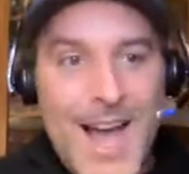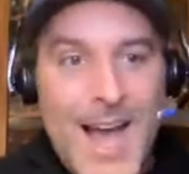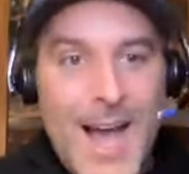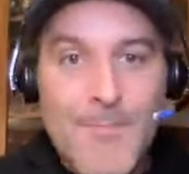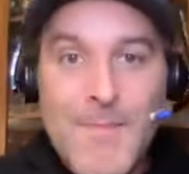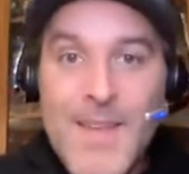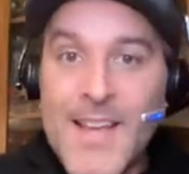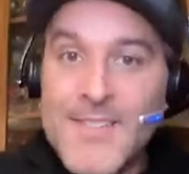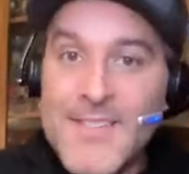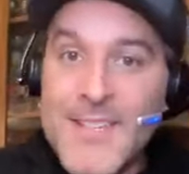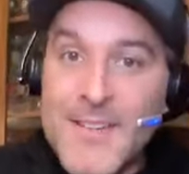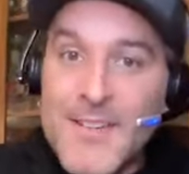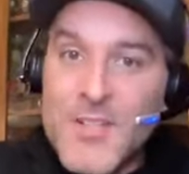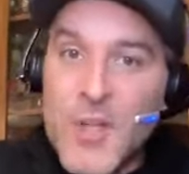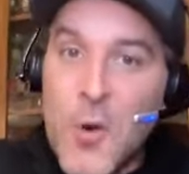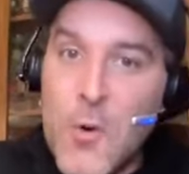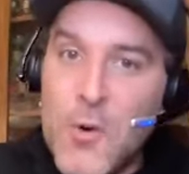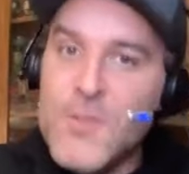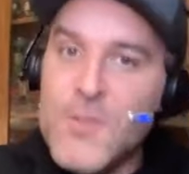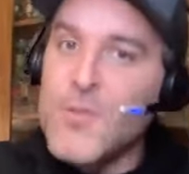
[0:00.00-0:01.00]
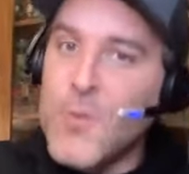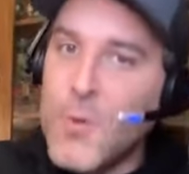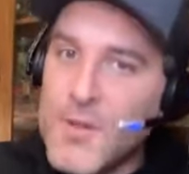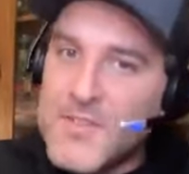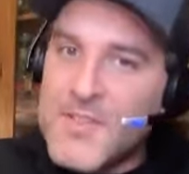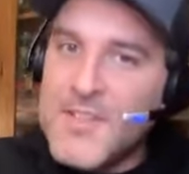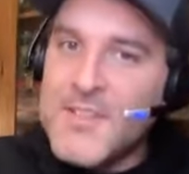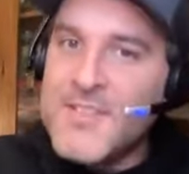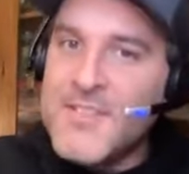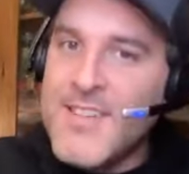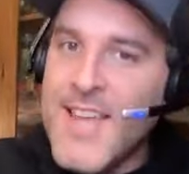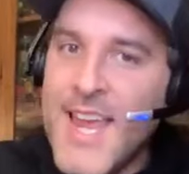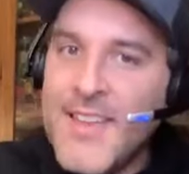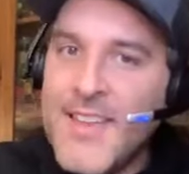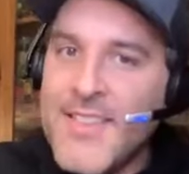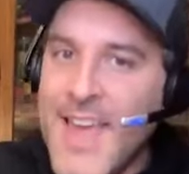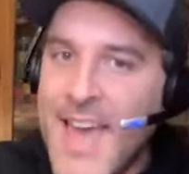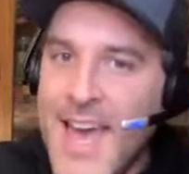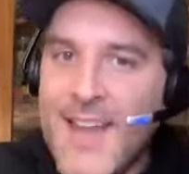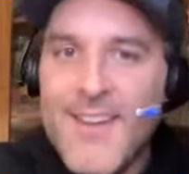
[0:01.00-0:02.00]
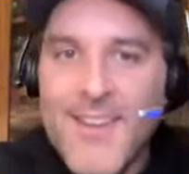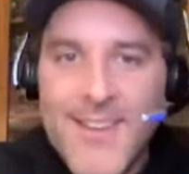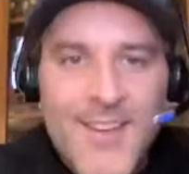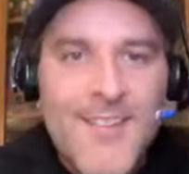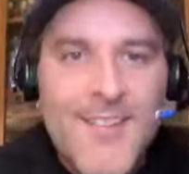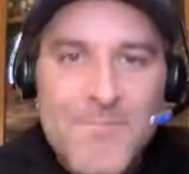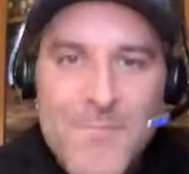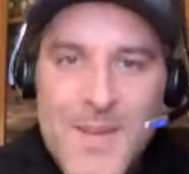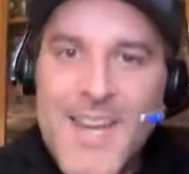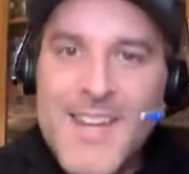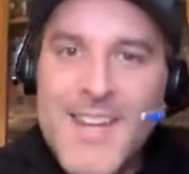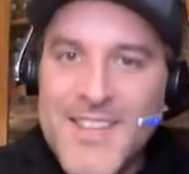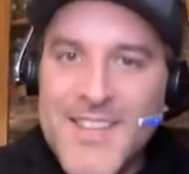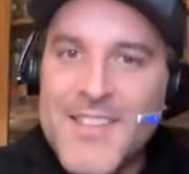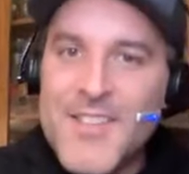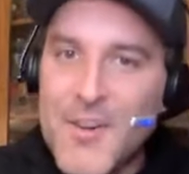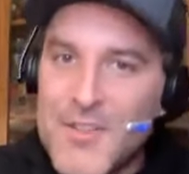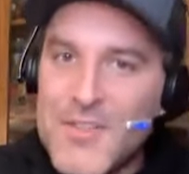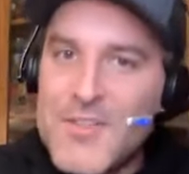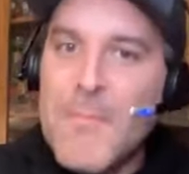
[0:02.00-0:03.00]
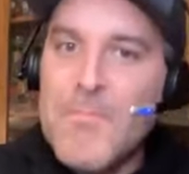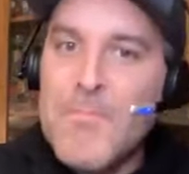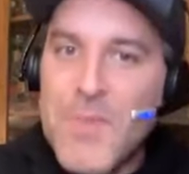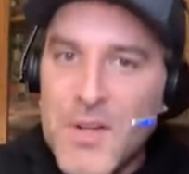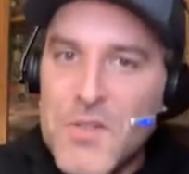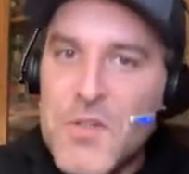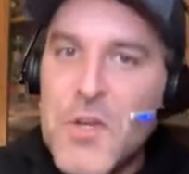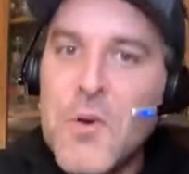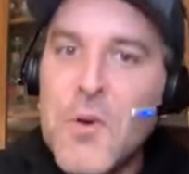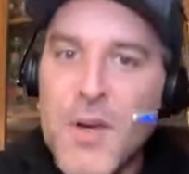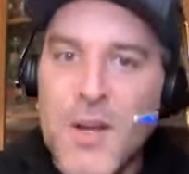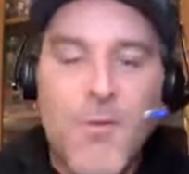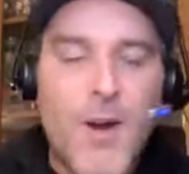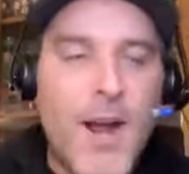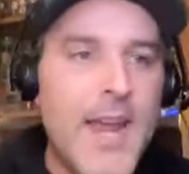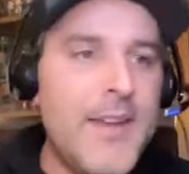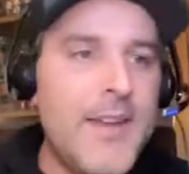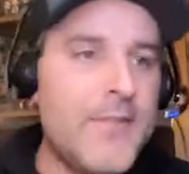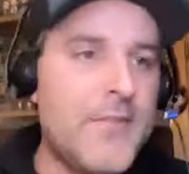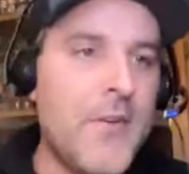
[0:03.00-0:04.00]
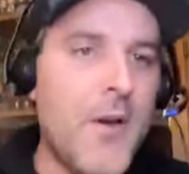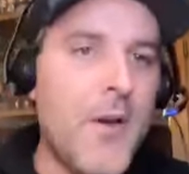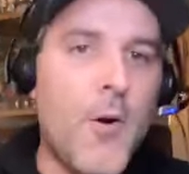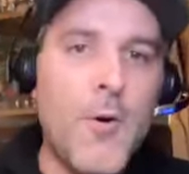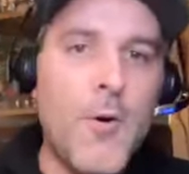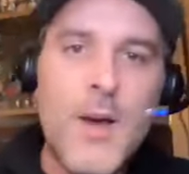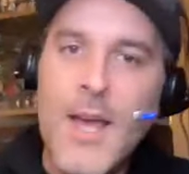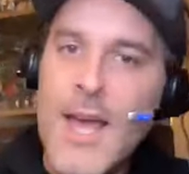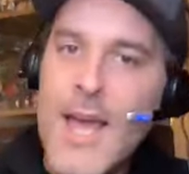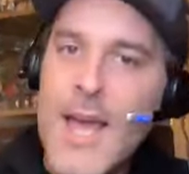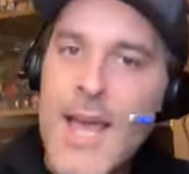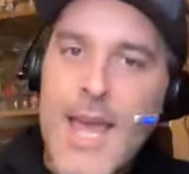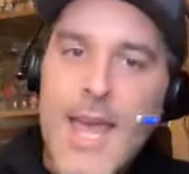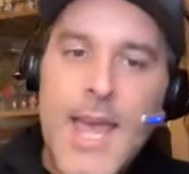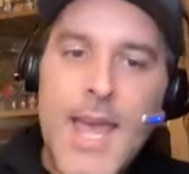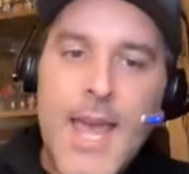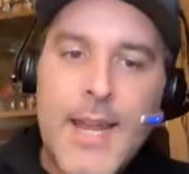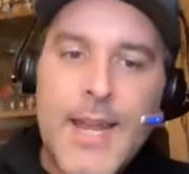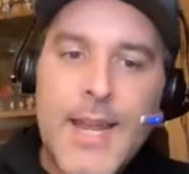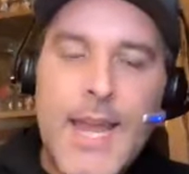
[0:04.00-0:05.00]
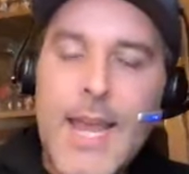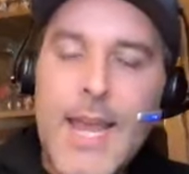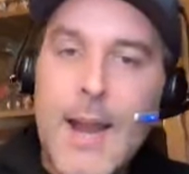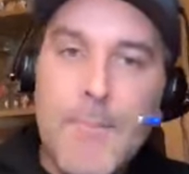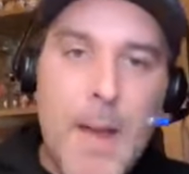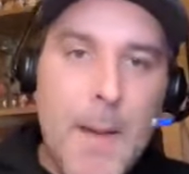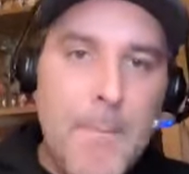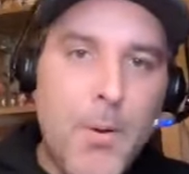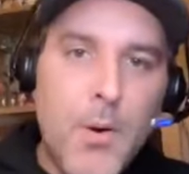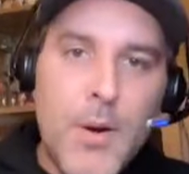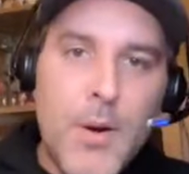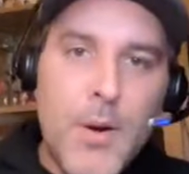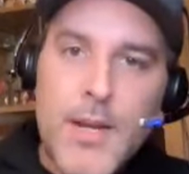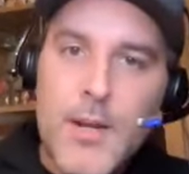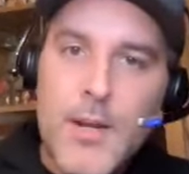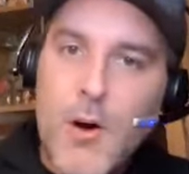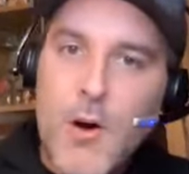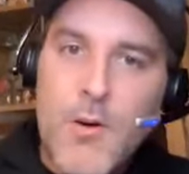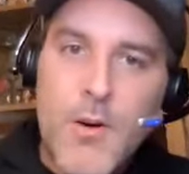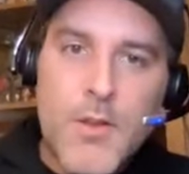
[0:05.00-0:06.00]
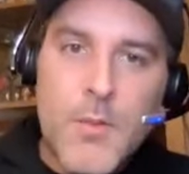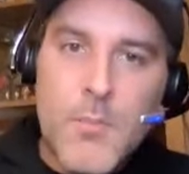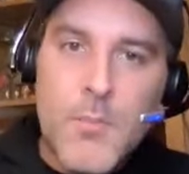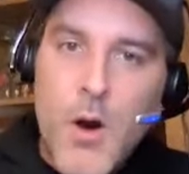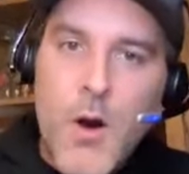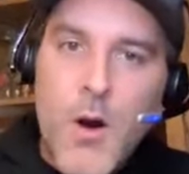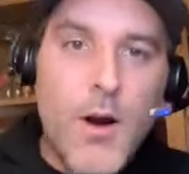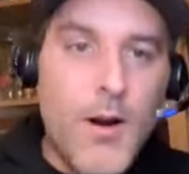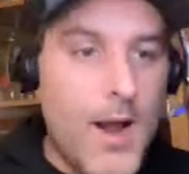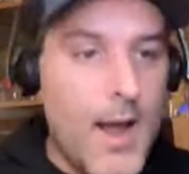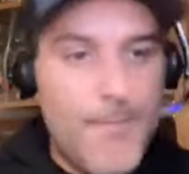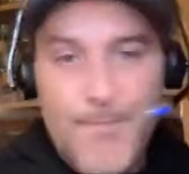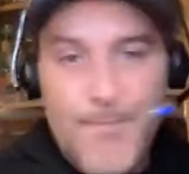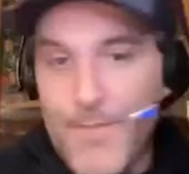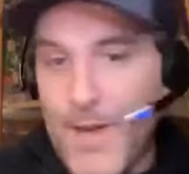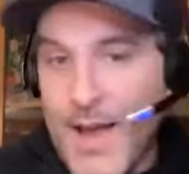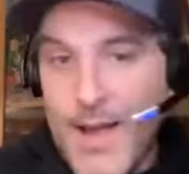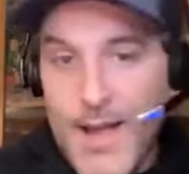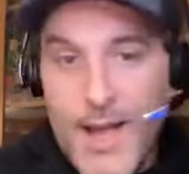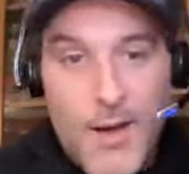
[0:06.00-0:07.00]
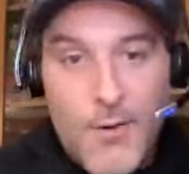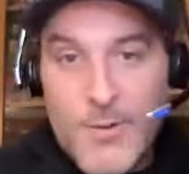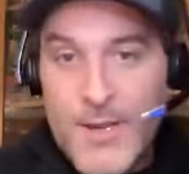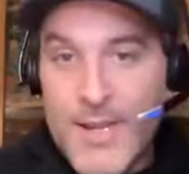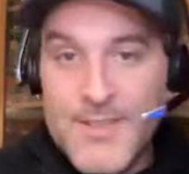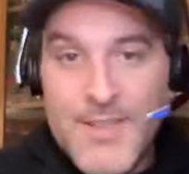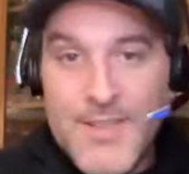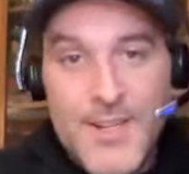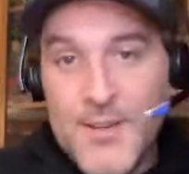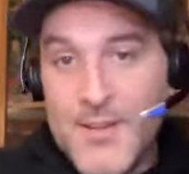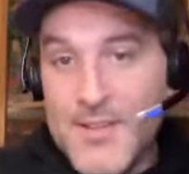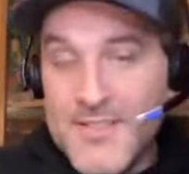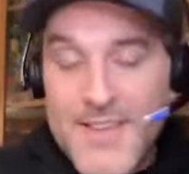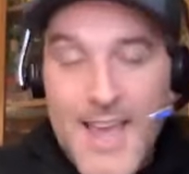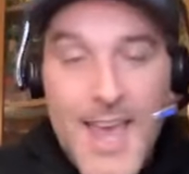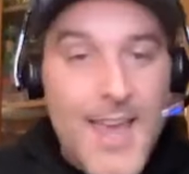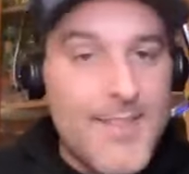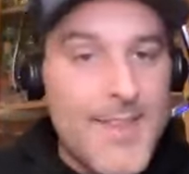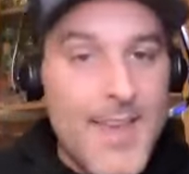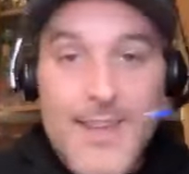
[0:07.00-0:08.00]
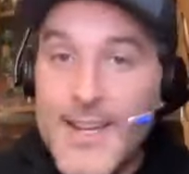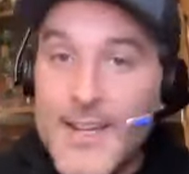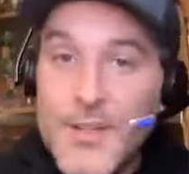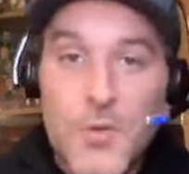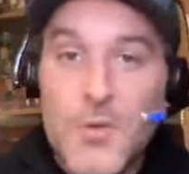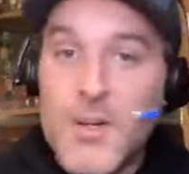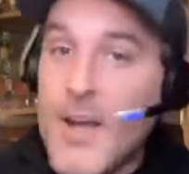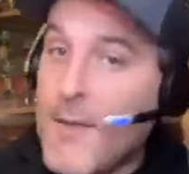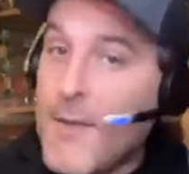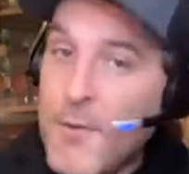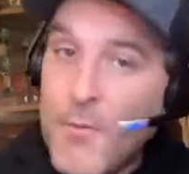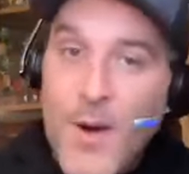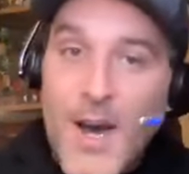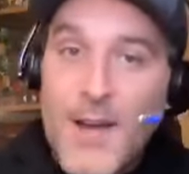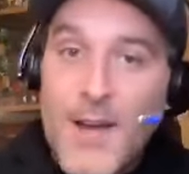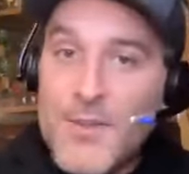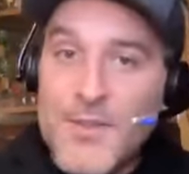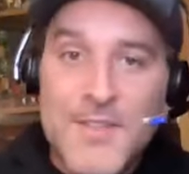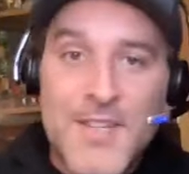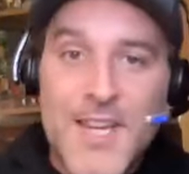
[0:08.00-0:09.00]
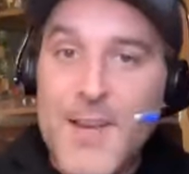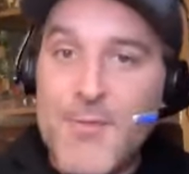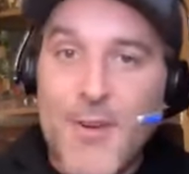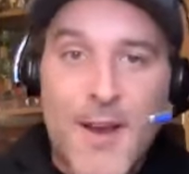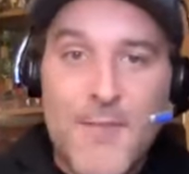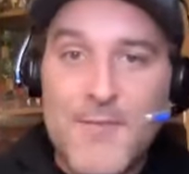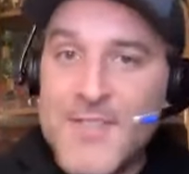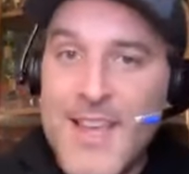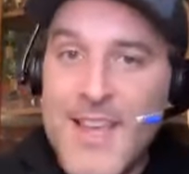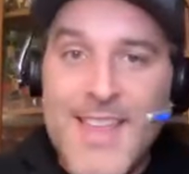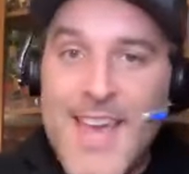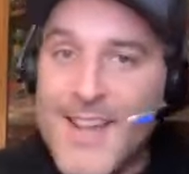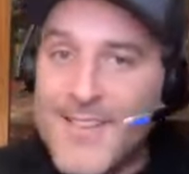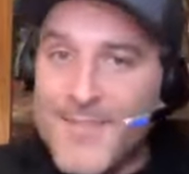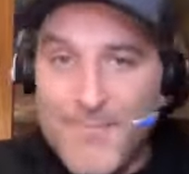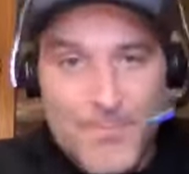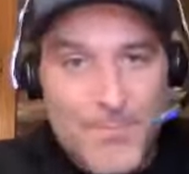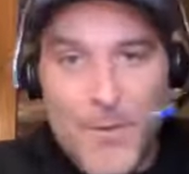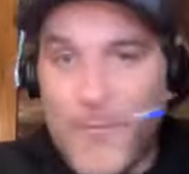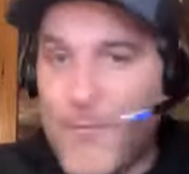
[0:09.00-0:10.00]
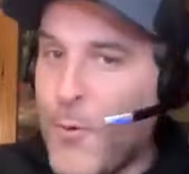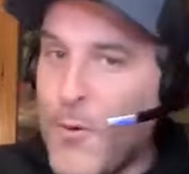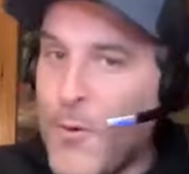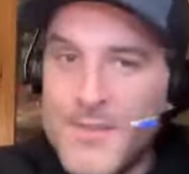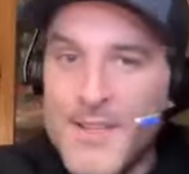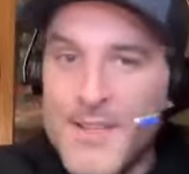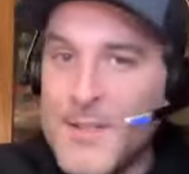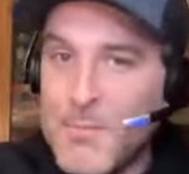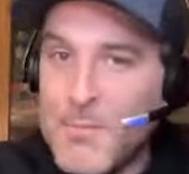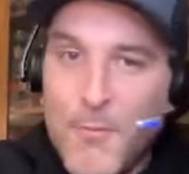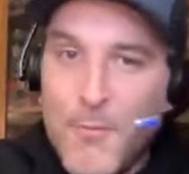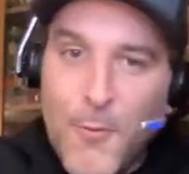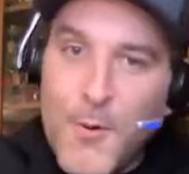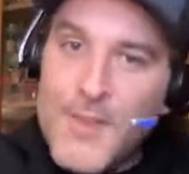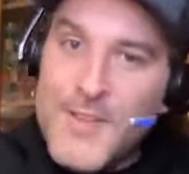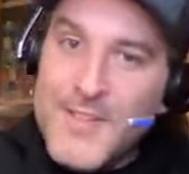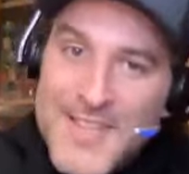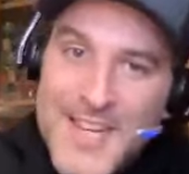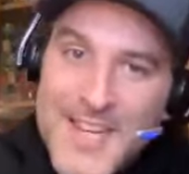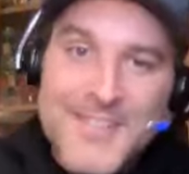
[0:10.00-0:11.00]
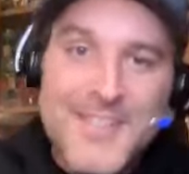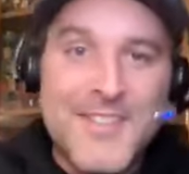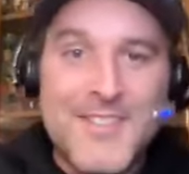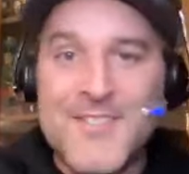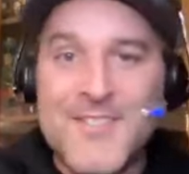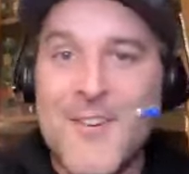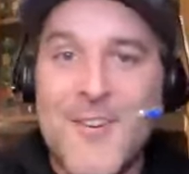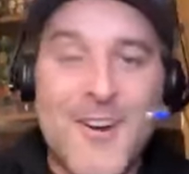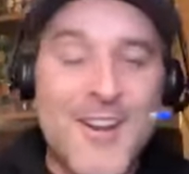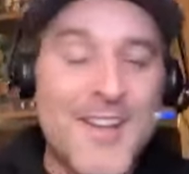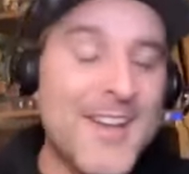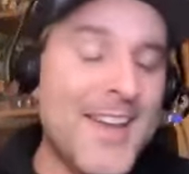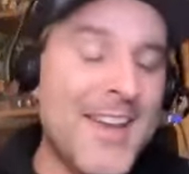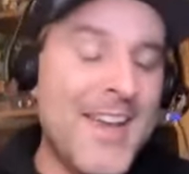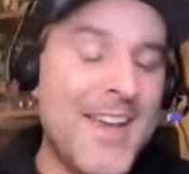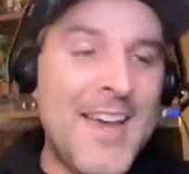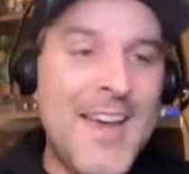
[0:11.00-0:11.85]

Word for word: I'm guessing two sources saying that means that there's something to it, right? So, and again, I'm not putting it all on Lamar. I, I'll continue to say they didn't do enough at wide receiver. I've said that before since before the season started.